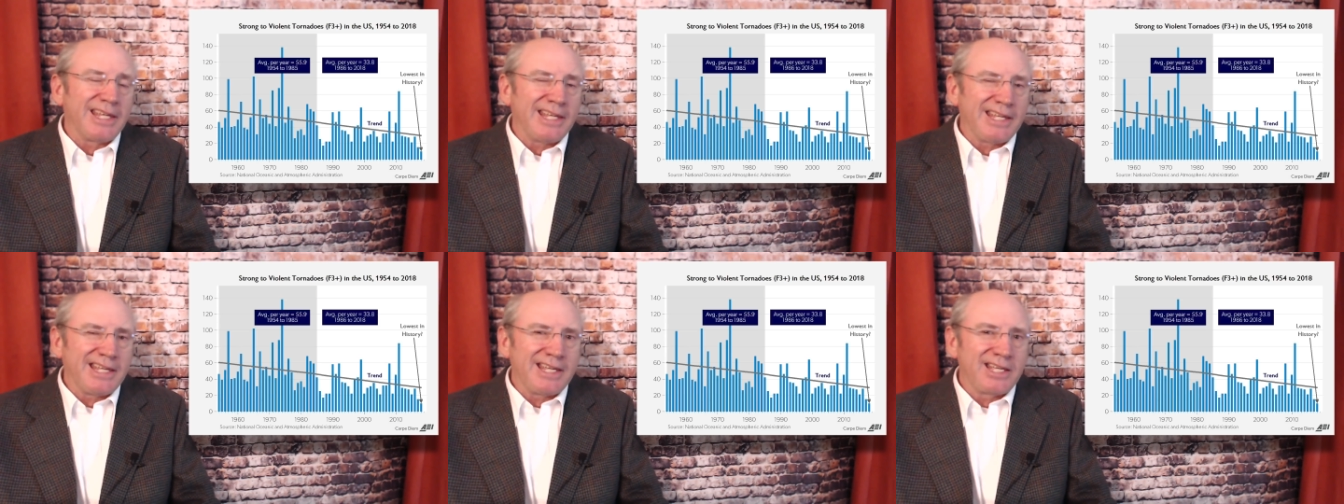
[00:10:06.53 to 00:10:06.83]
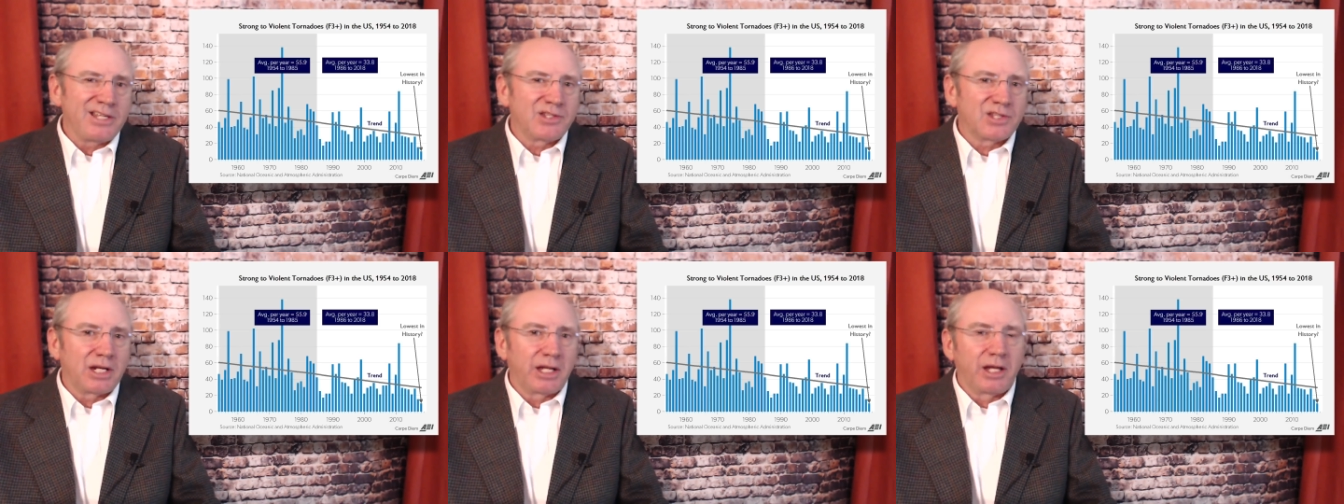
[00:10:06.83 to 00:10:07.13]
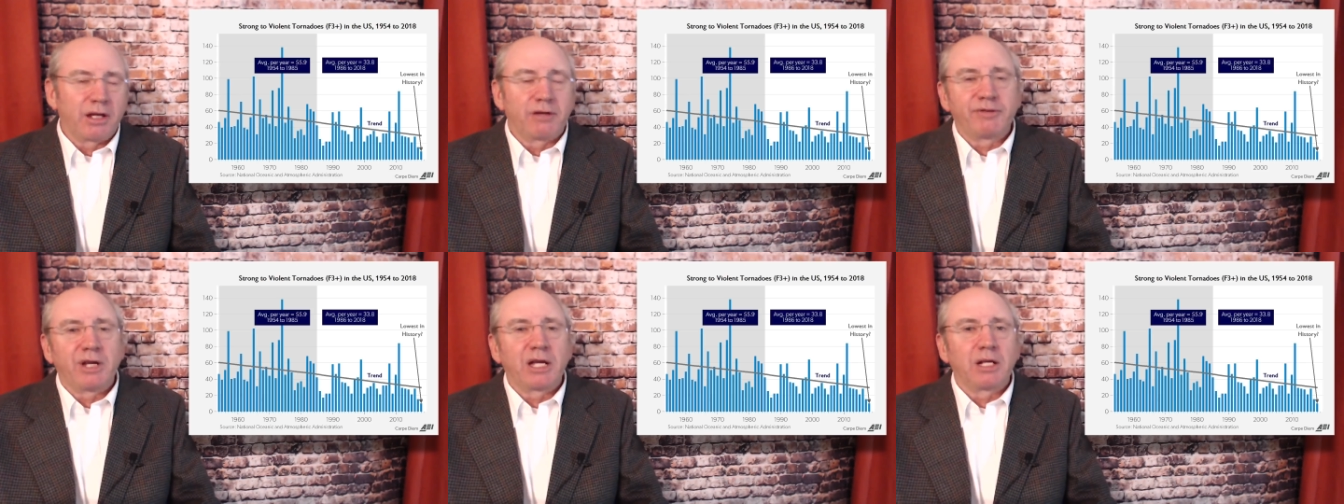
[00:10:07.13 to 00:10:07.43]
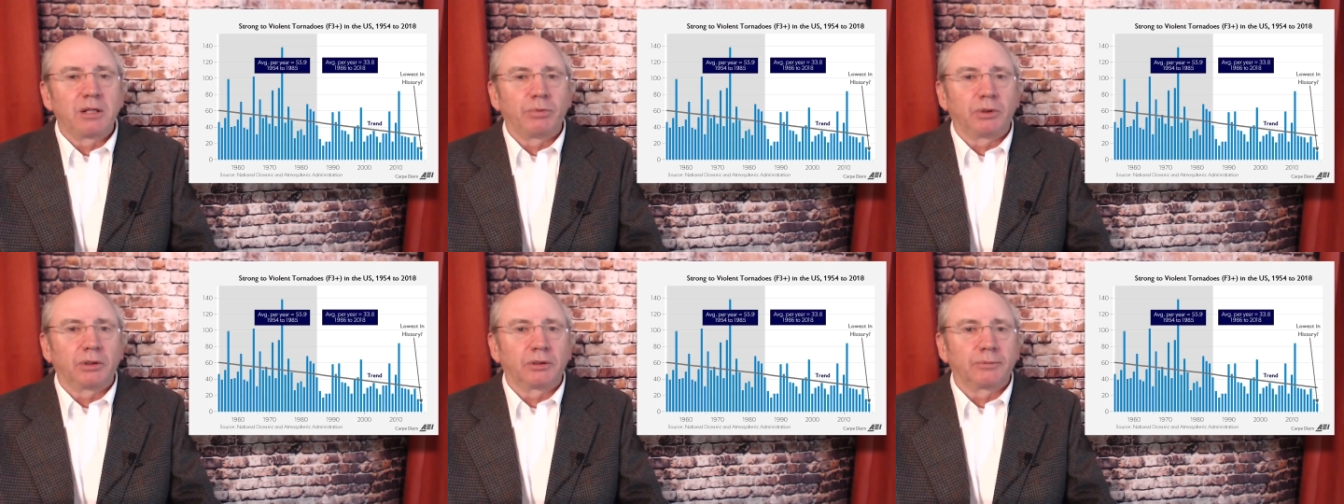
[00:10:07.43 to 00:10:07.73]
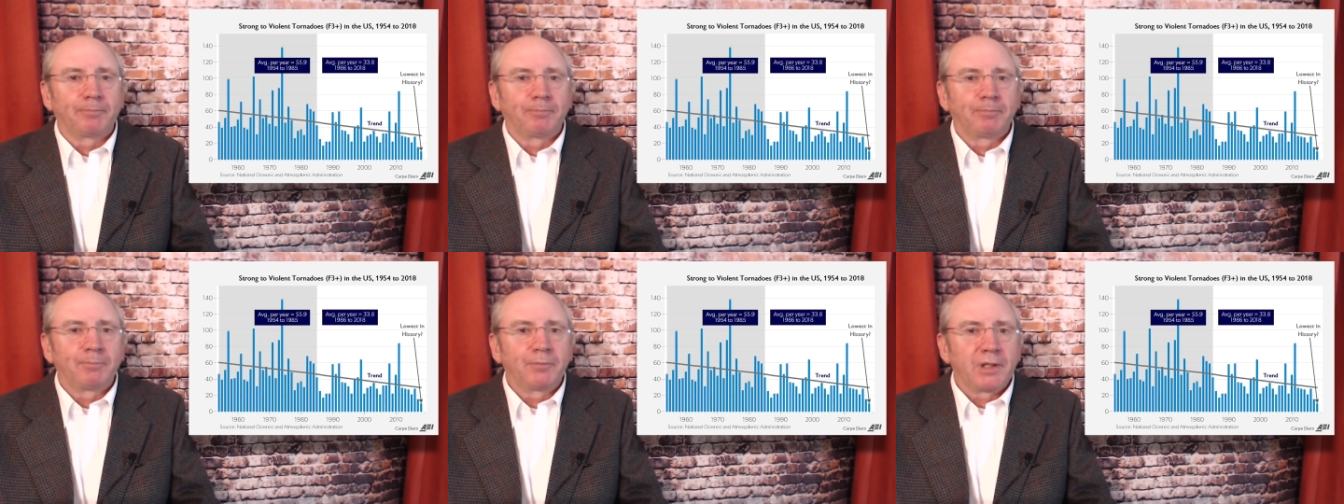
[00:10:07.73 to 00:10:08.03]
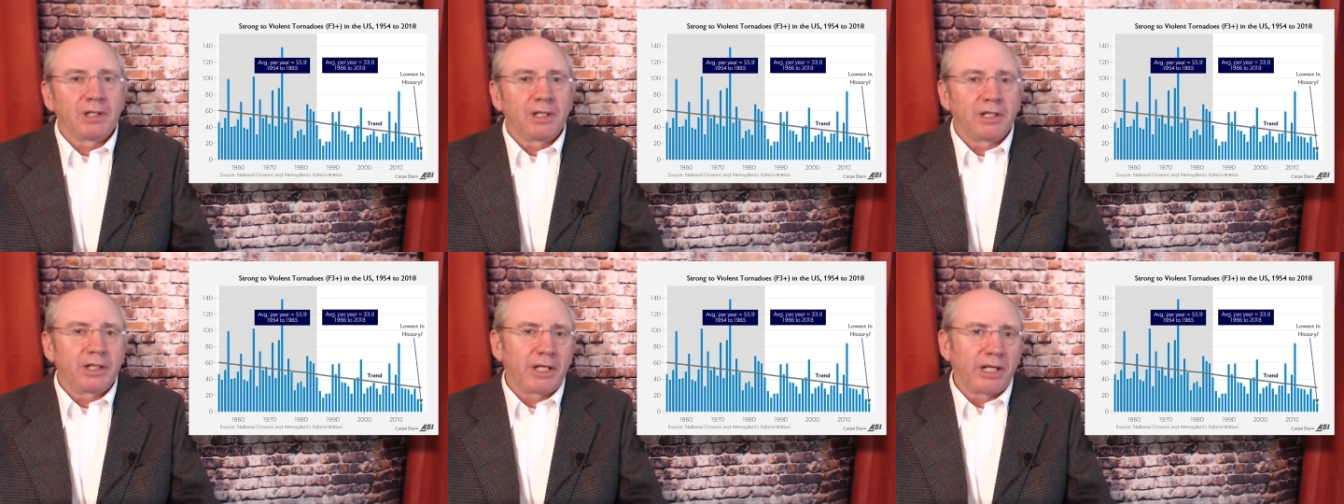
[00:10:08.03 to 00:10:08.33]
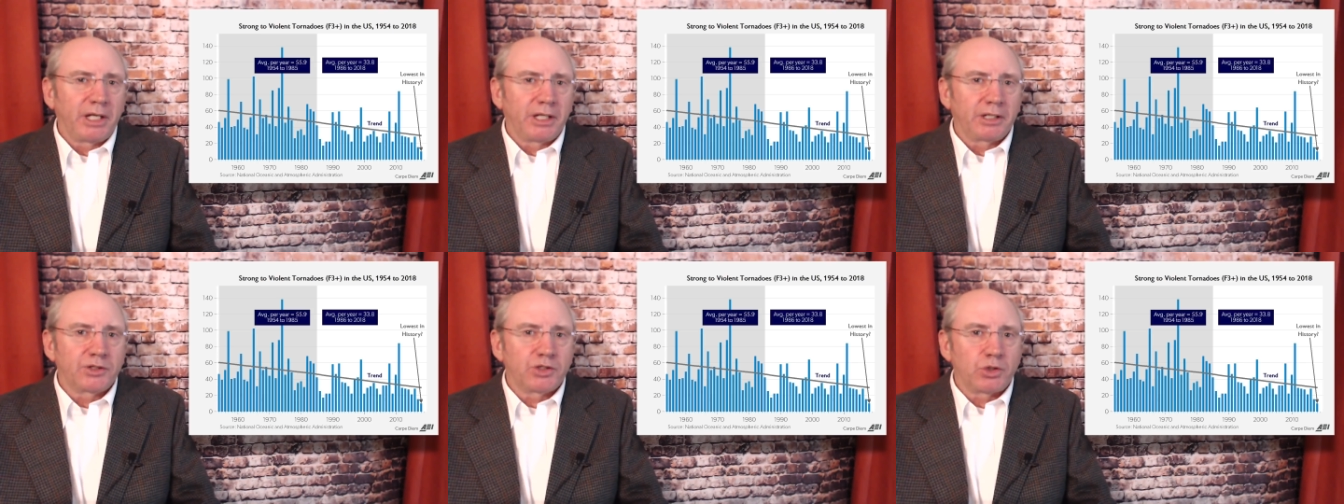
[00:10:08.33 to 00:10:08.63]
easily available
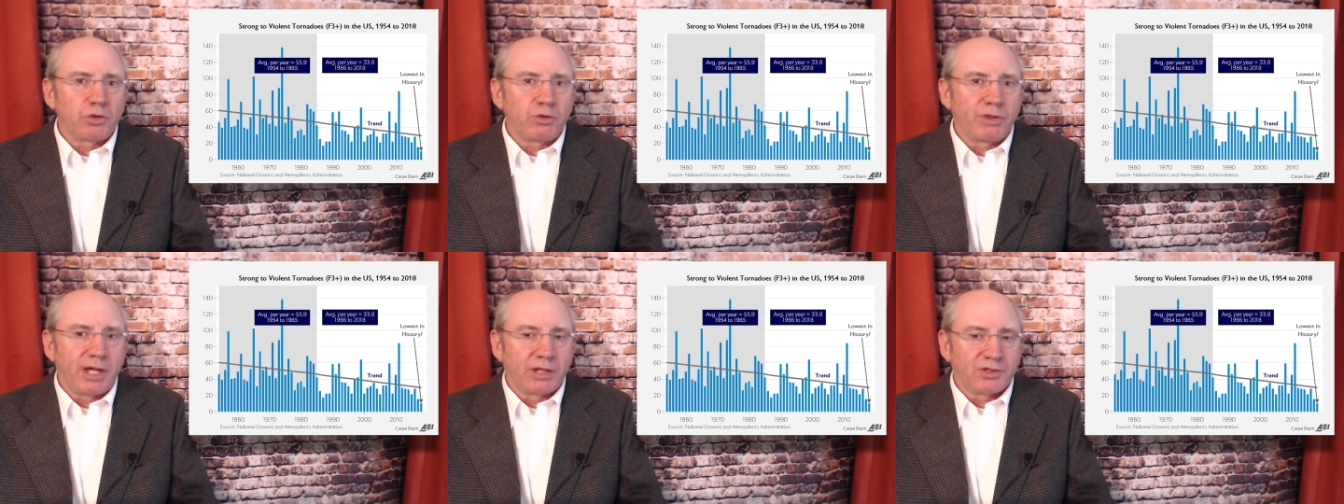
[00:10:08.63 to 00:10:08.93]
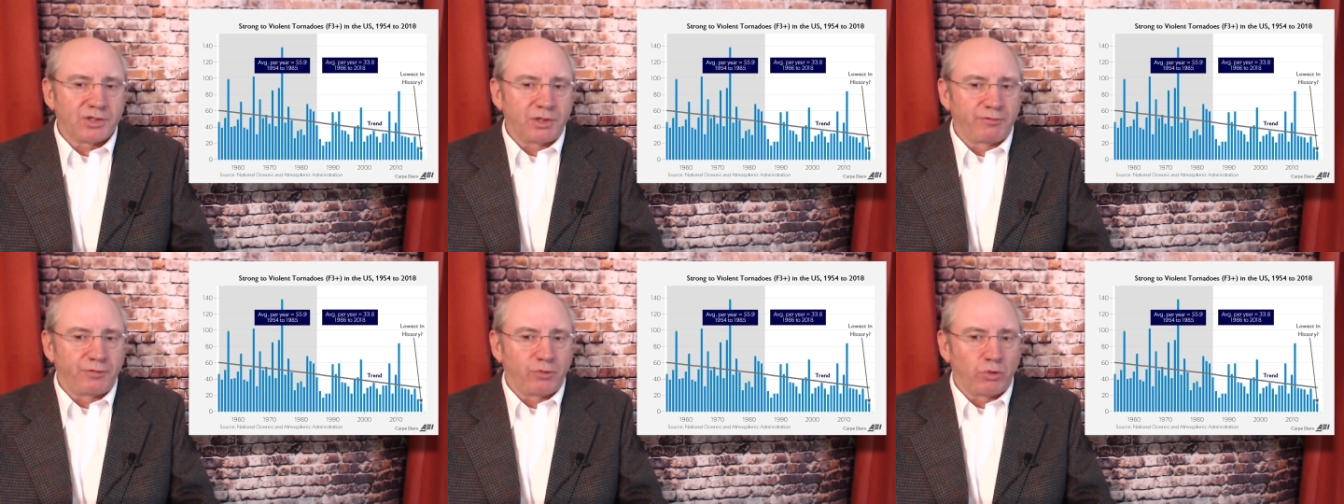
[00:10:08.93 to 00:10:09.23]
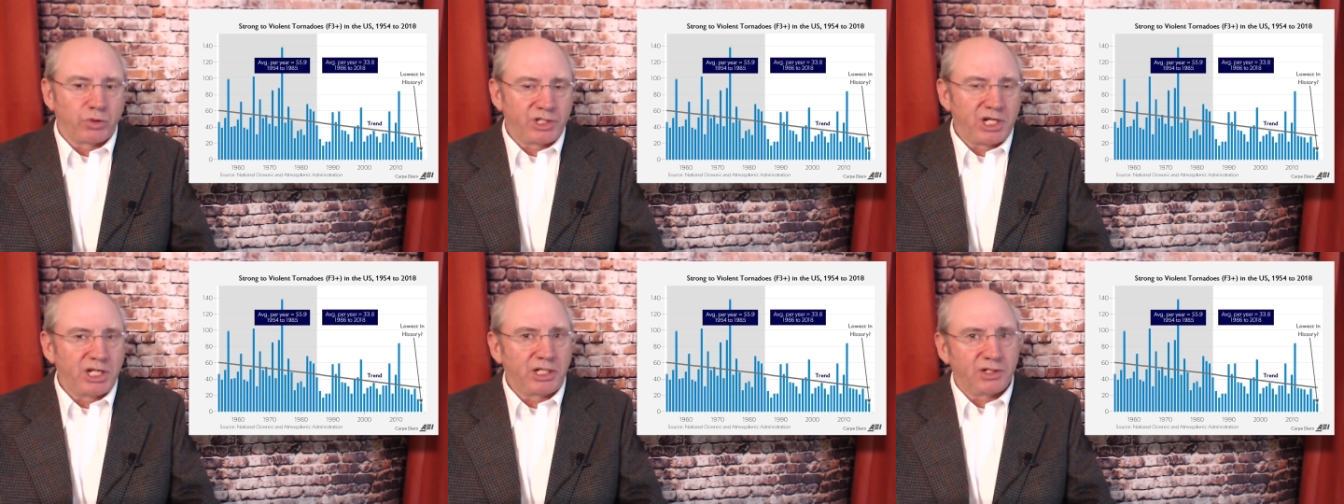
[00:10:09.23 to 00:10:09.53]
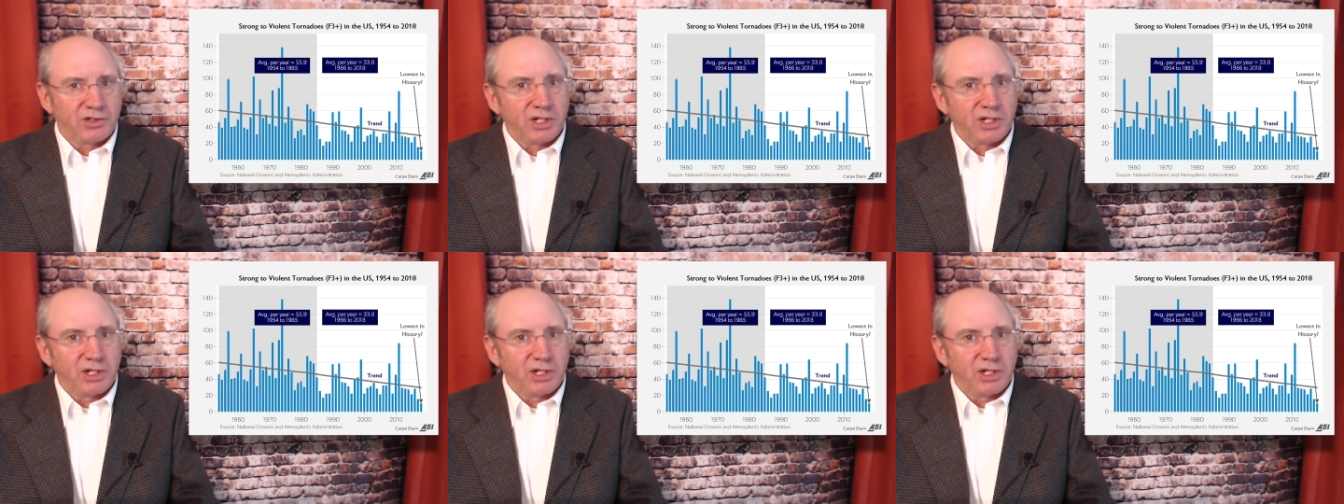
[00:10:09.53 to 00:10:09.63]
in 2014.